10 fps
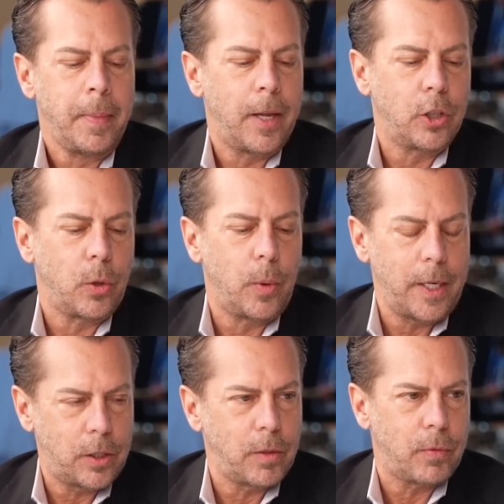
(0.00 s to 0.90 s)
There's a
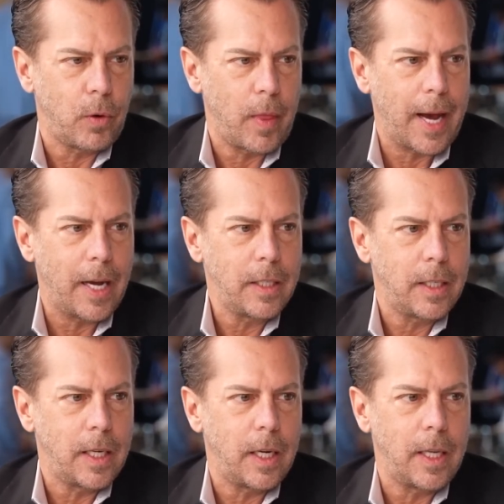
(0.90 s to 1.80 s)
reason for that,
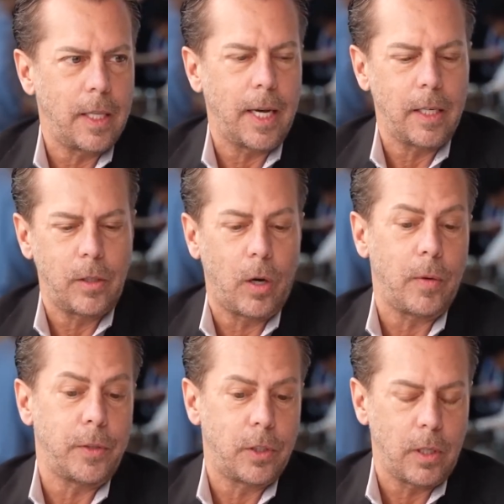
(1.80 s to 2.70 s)
and that
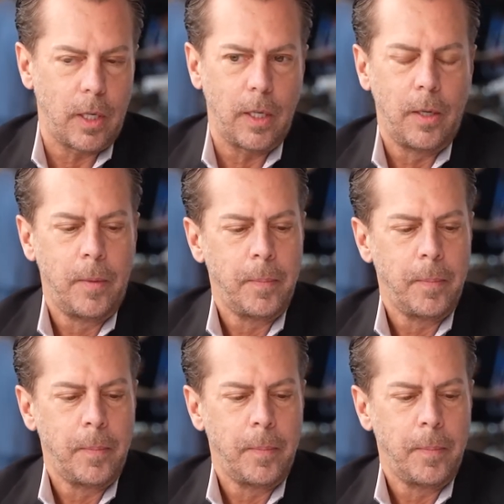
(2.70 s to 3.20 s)
obviously,